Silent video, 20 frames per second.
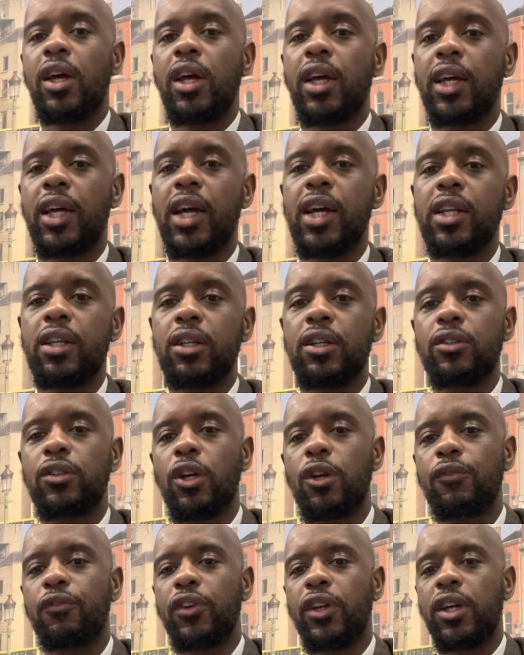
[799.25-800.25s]
Again,
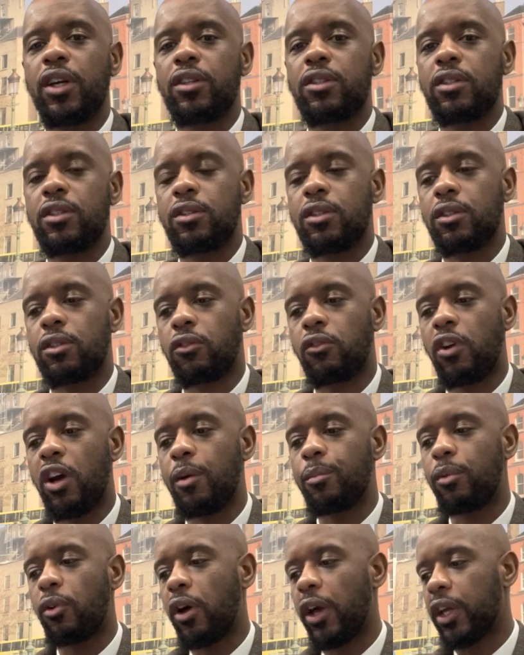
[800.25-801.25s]
don't forget to
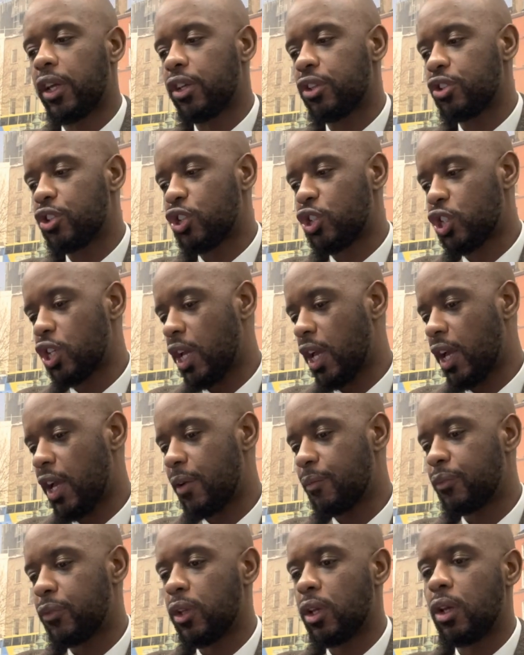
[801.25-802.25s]
subscribe, like and
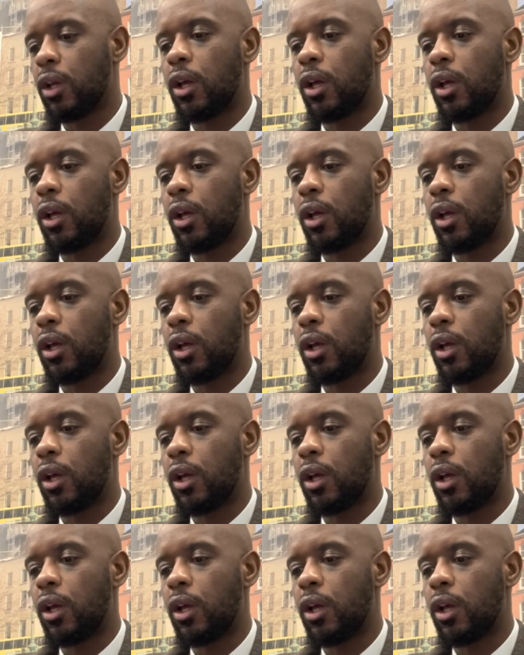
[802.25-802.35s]
share.